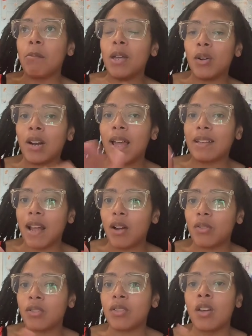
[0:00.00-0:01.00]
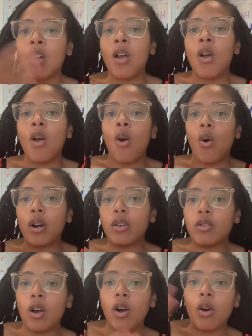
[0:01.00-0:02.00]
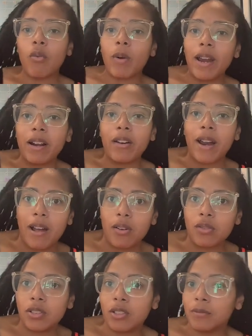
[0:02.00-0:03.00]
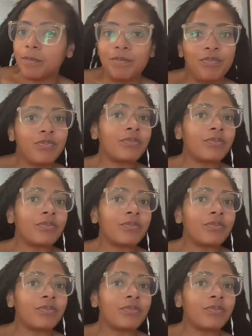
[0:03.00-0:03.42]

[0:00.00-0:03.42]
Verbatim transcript: in a middle class house or, you know, a regular house,